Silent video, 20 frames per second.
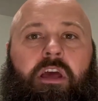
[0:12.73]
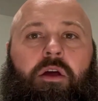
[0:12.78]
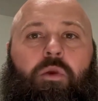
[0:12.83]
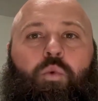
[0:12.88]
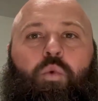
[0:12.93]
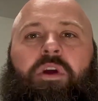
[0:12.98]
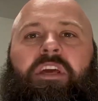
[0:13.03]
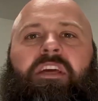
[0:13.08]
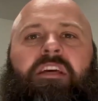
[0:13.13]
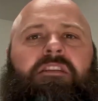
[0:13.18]

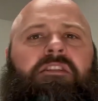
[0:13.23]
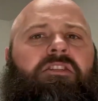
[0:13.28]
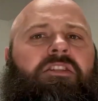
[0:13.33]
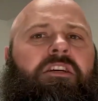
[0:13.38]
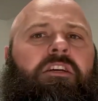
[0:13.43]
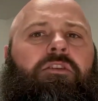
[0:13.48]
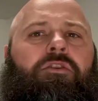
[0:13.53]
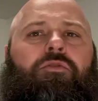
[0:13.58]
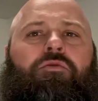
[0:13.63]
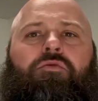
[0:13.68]
and we
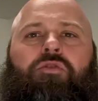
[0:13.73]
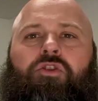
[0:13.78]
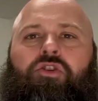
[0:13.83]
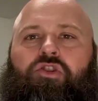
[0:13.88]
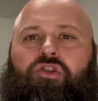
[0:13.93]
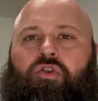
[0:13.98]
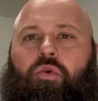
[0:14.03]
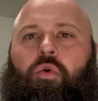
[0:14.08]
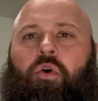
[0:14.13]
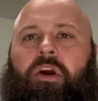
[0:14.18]
continue to
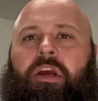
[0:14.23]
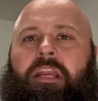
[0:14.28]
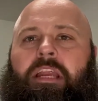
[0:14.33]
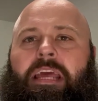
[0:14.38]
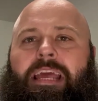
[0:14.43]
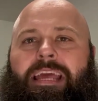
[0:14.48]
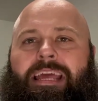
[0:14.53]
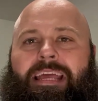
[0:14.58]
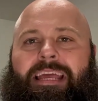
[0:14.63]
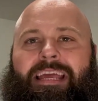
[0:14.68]

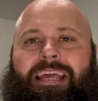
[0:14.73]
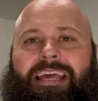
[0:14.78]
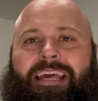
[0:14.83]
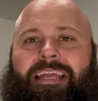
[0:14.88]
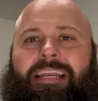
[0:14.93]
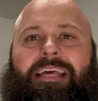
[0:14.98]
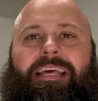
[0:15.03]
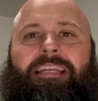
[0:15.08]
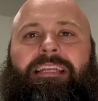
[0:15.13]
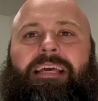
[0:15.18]
join
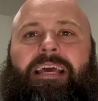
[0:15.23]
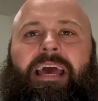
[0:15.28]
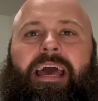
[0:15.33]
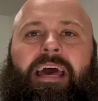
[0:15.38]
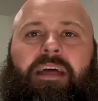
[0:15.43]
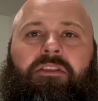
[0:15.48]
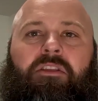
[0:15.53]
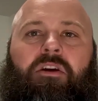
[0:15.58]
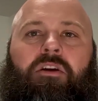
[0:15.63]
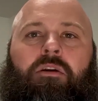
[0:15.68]
in it
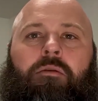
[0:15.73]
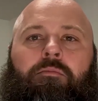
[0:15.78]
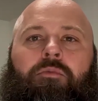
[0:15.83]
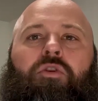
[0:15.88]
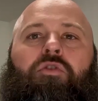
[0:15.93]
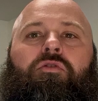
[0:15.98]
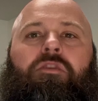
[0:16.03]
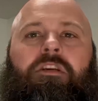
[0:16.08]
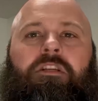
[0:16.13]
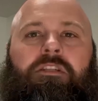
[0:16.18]
at the
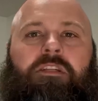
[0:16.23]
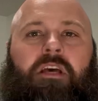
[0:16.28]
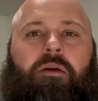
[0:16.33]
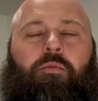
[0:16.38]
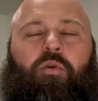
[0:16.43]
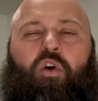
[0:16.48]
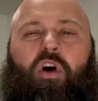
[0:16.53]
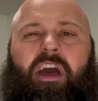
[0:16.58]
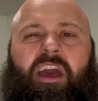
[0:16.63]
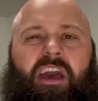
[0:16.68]
communion
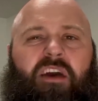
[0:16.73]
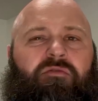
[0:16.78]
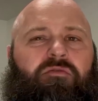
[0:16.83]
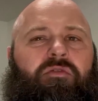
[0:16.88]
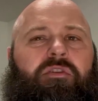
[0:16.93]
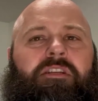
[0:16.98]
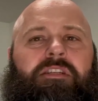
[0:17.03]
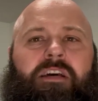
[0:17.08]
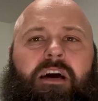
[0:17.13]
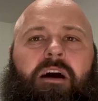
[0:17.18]
table
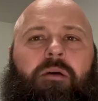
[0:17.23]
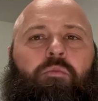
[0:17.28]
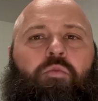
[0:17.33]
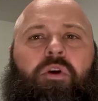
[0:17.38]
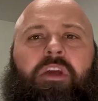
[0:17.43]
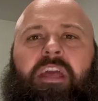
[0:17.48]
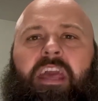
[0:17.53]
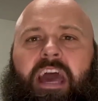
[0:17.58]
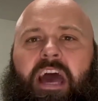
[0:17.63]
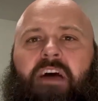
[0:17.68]
every time
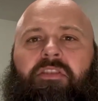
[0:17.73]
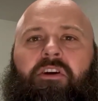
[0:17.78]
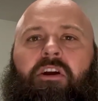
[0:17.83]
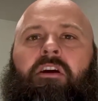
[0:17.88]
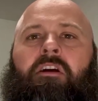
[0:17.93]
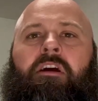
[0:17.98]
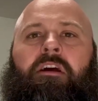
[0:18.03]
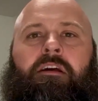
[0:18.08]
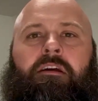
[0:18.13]
we gather,